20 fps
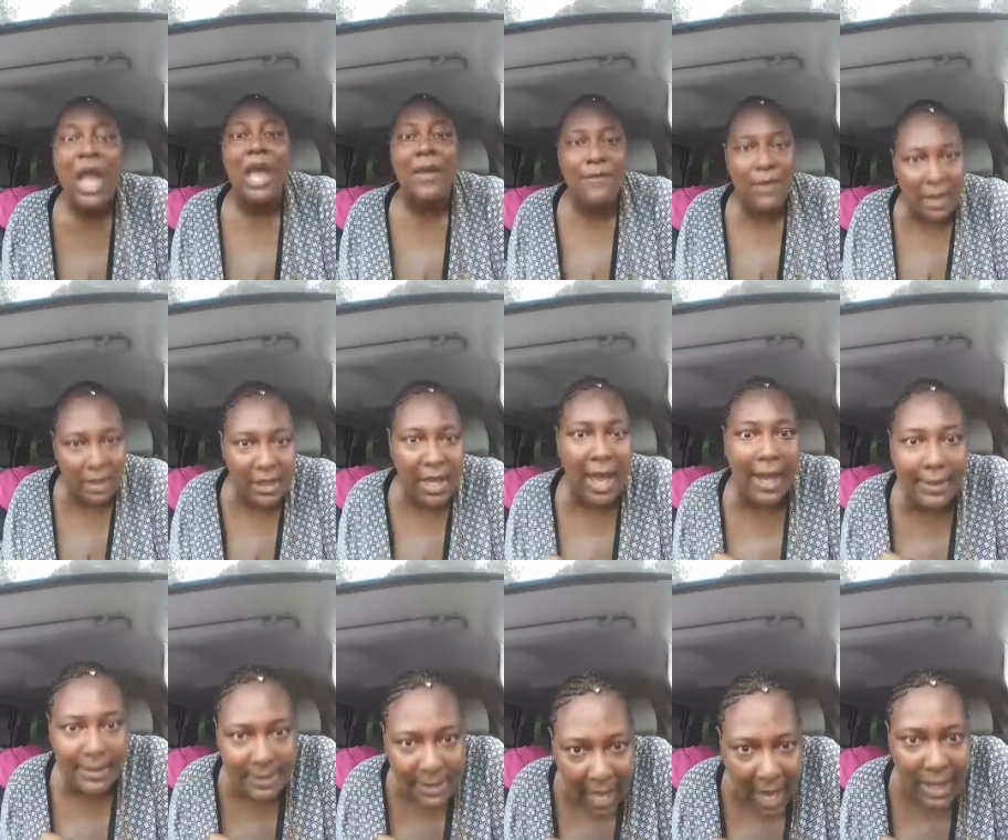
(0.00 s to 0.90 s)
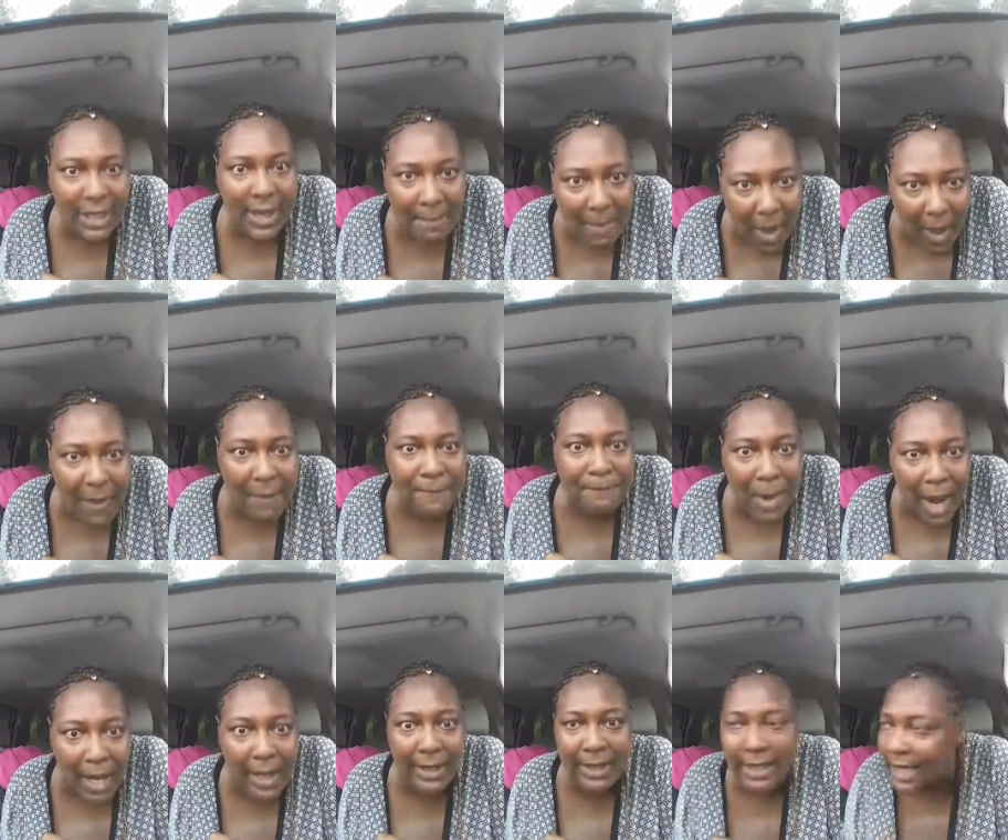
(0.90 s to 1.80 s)
If you can't take the
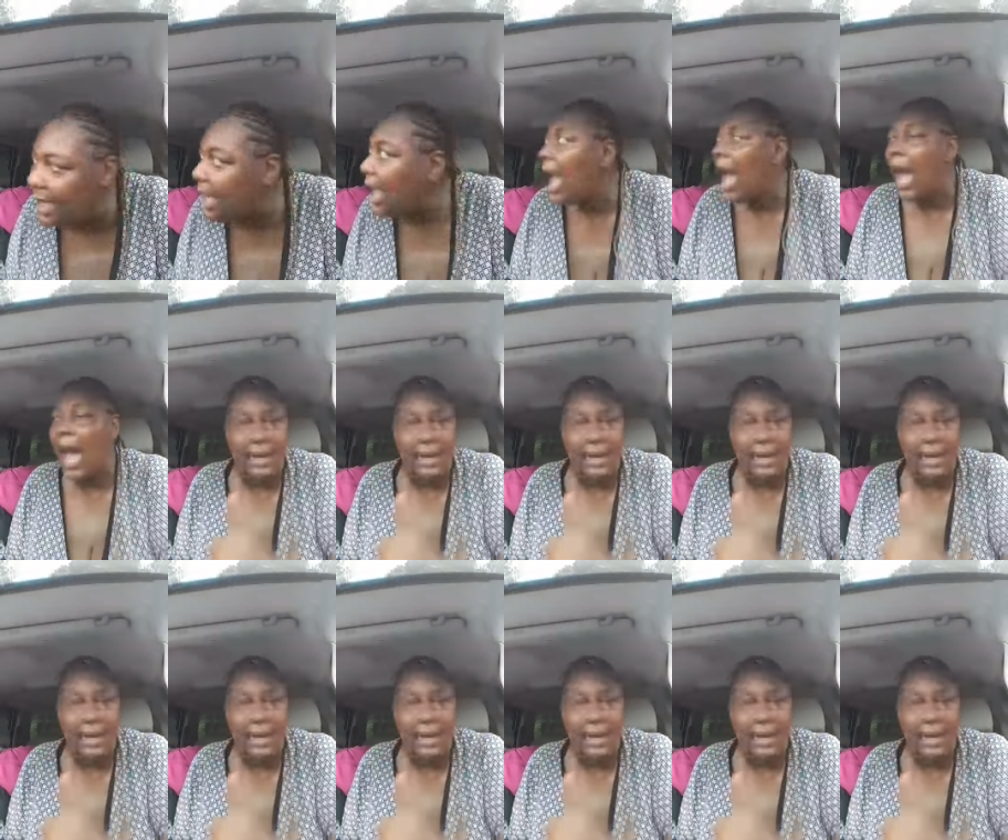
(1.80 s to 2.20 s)
motherfucking heat,